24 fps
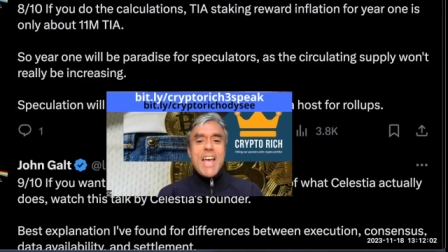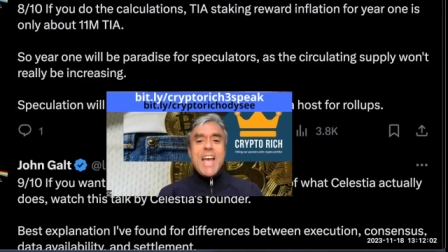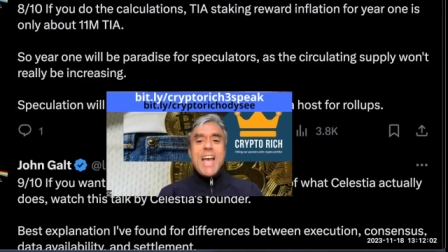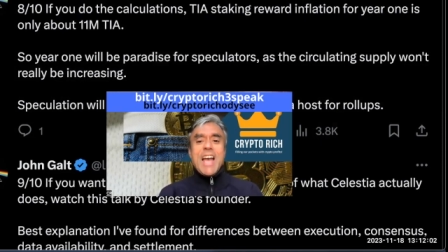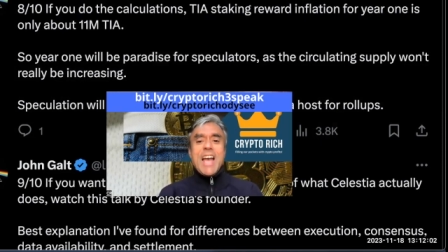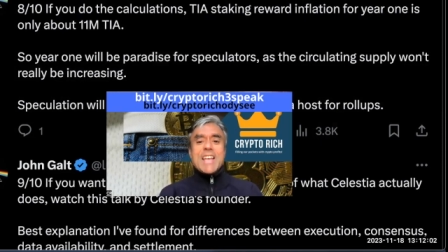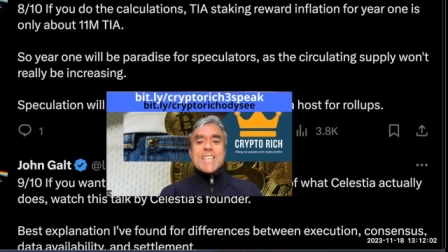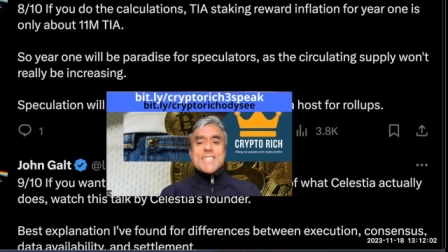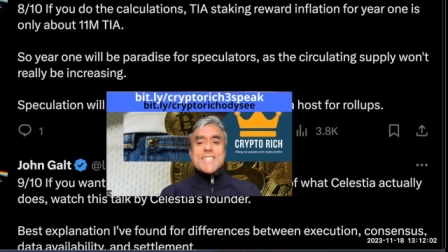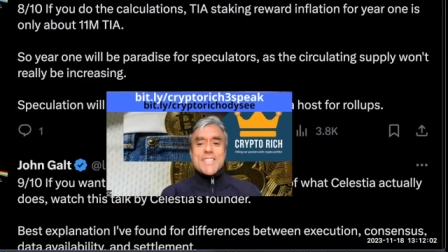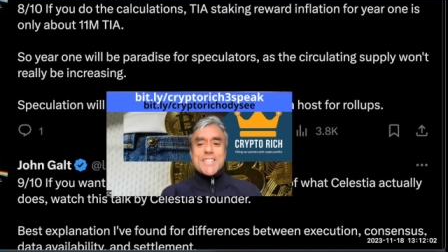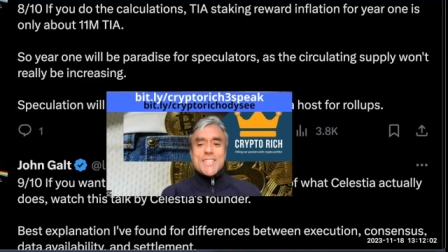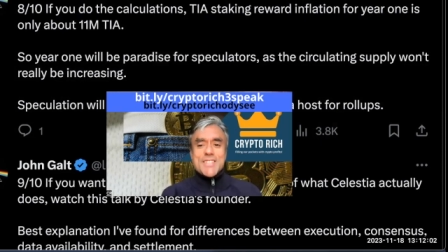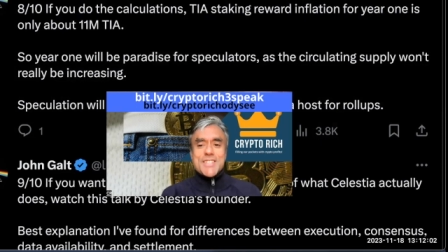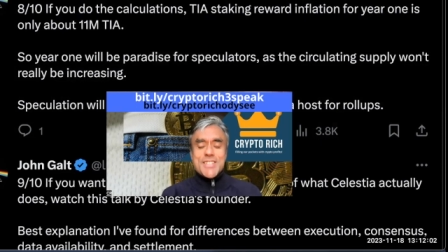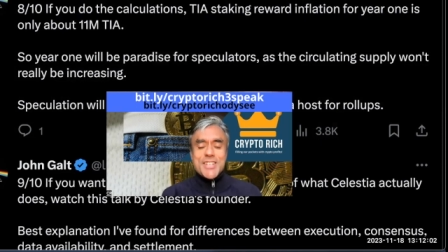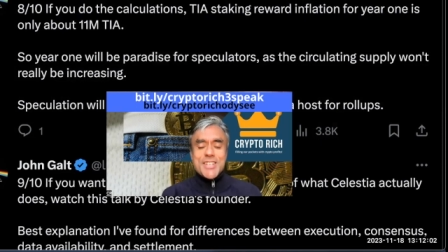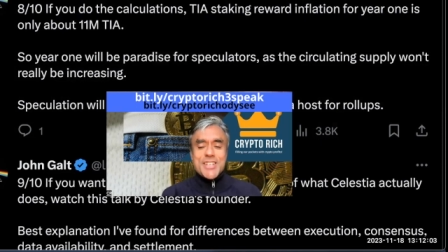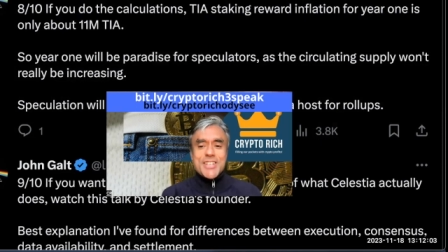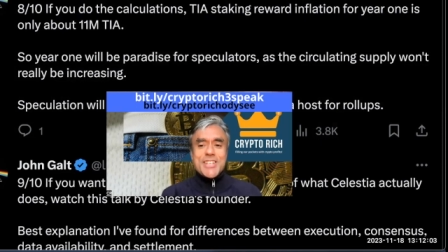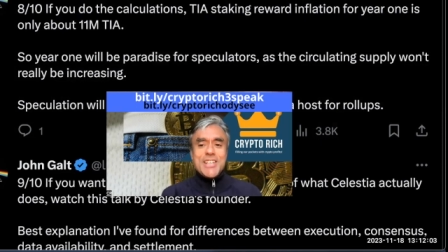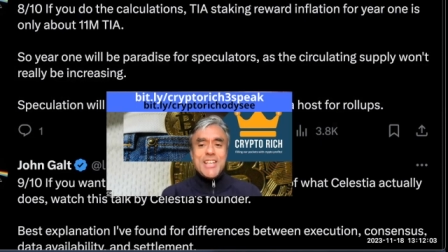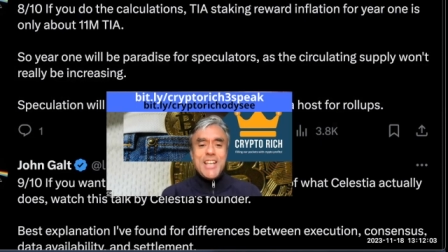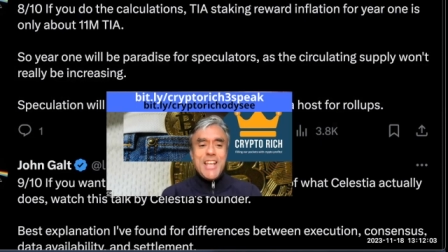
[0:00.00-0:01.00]
as the
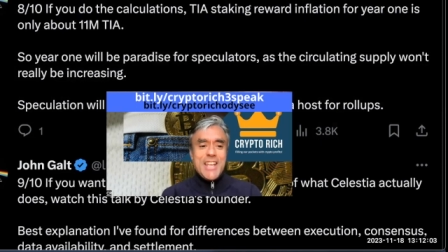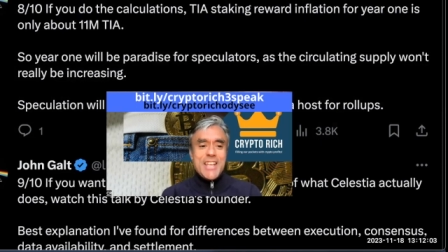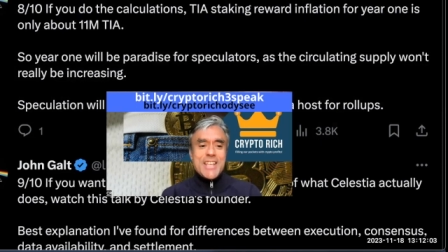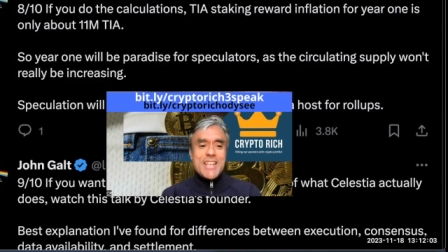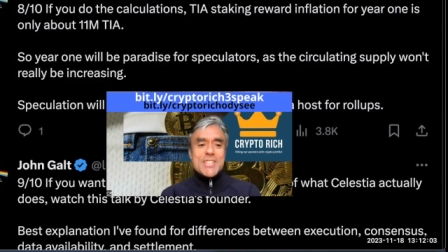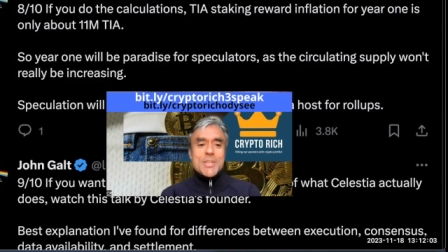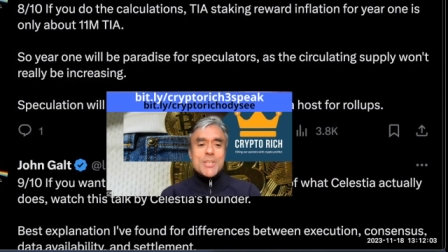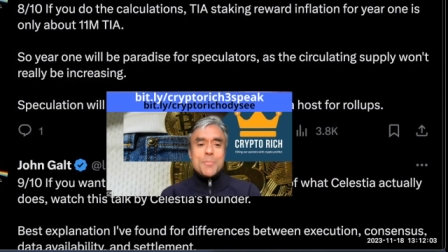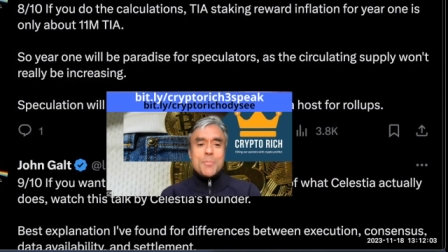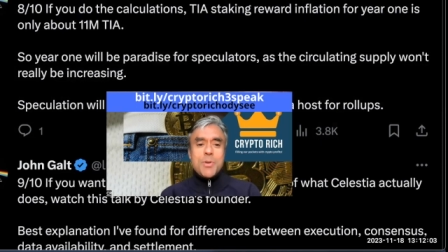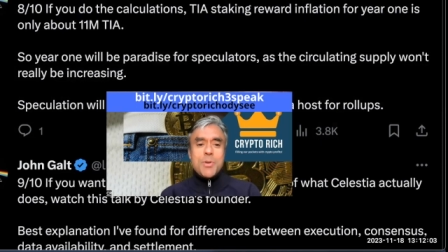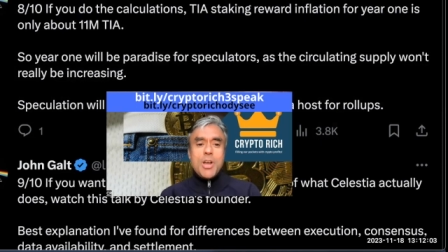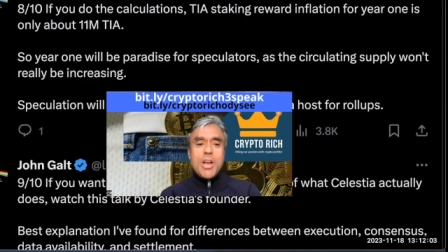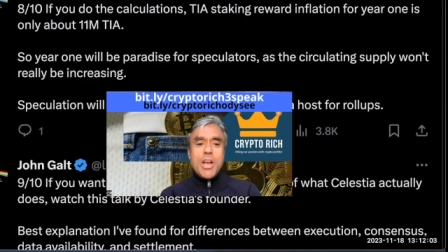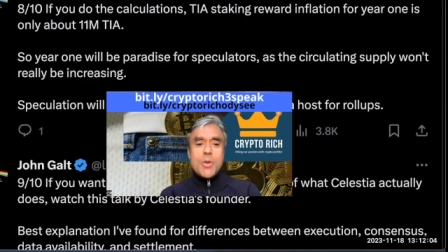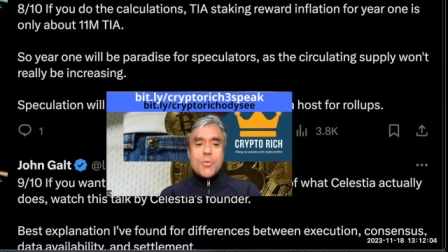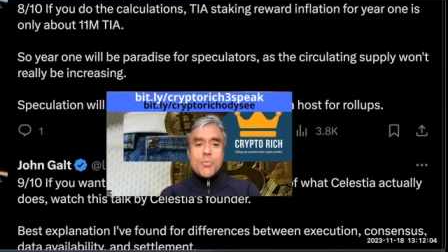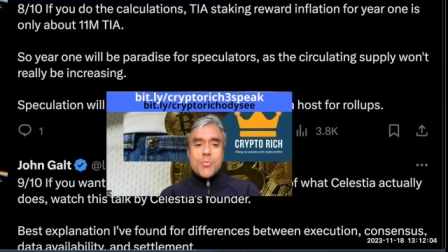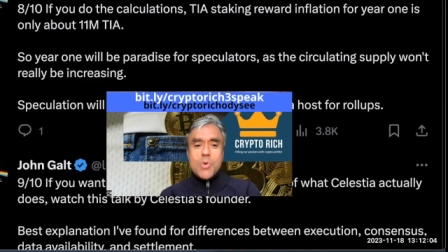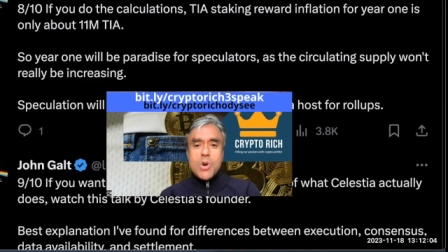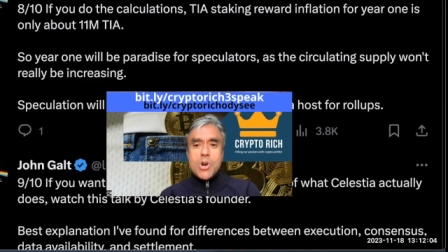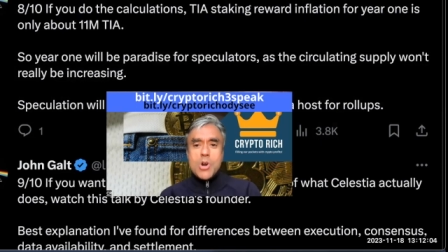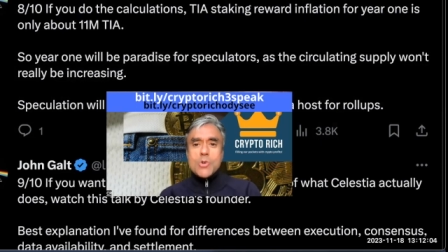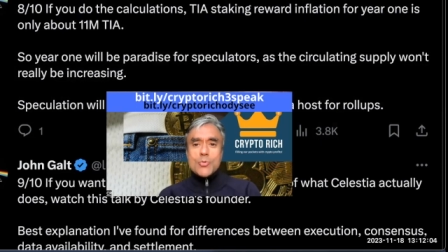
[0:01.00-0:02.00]
circulating supply
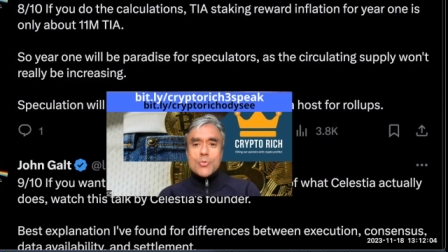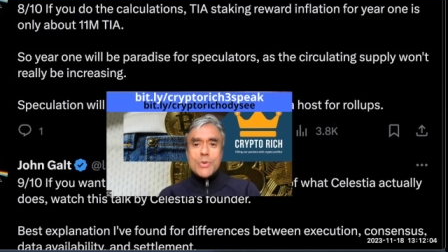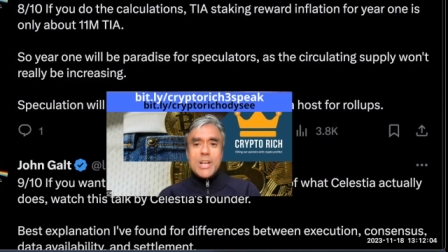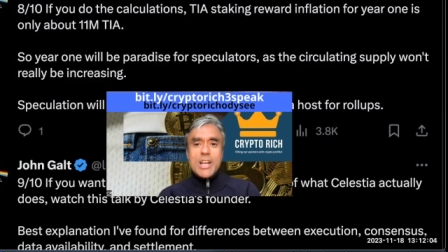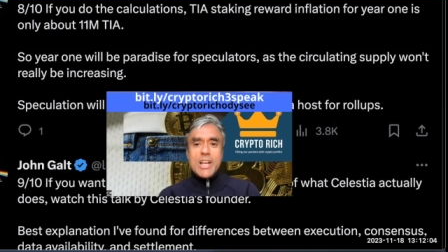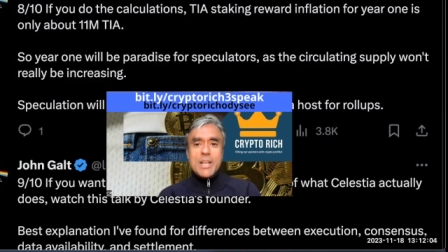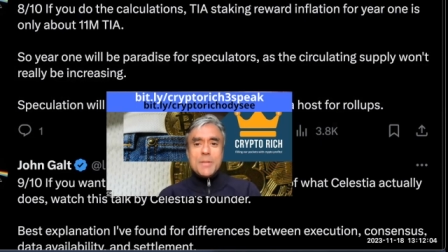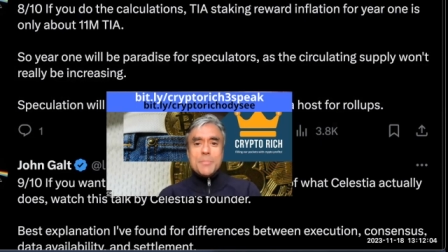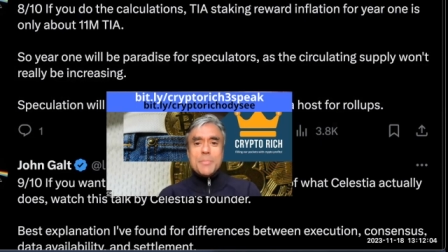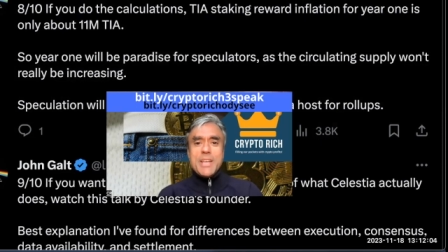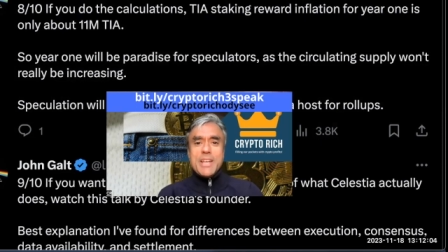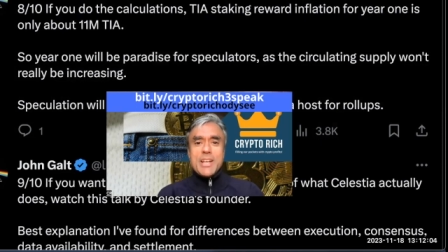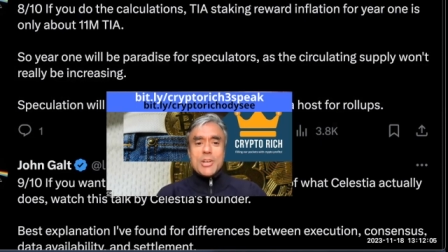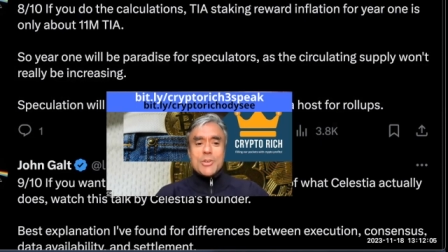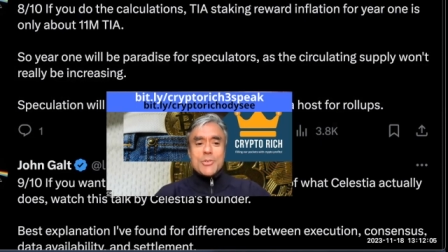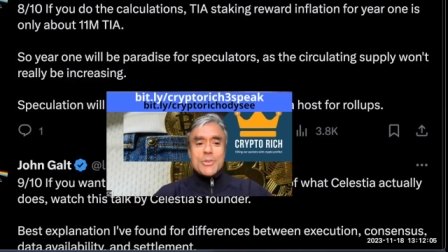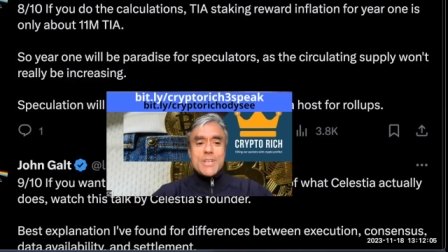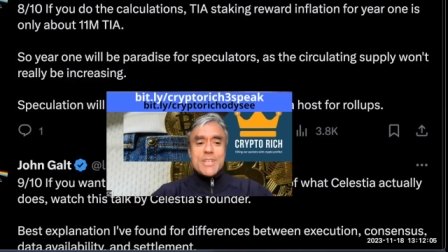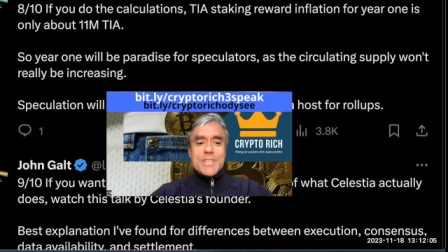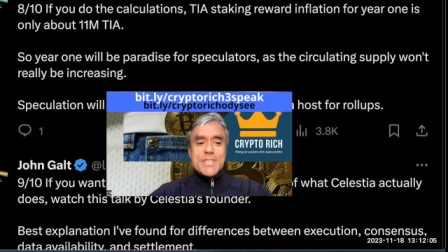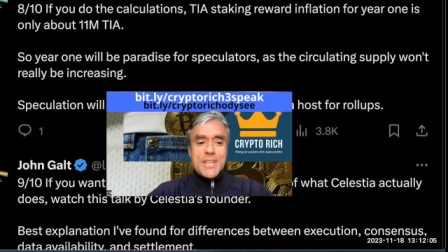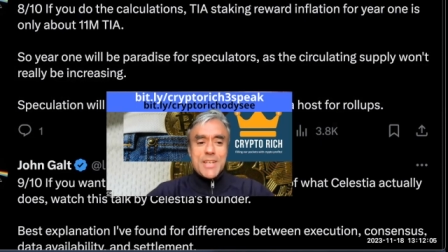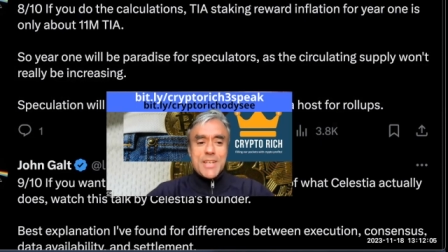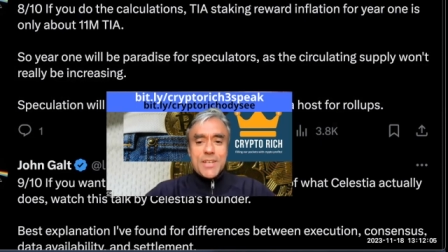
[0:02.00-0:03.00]
won't really be
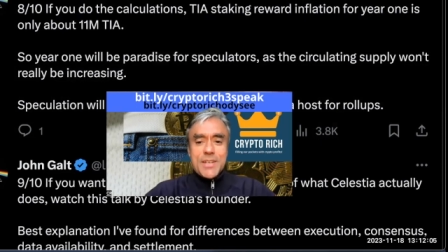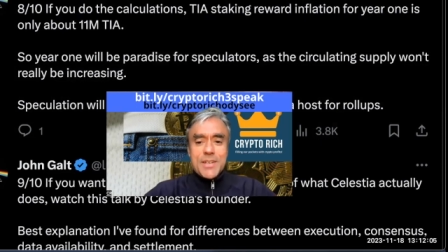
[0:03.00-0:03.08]
increasing.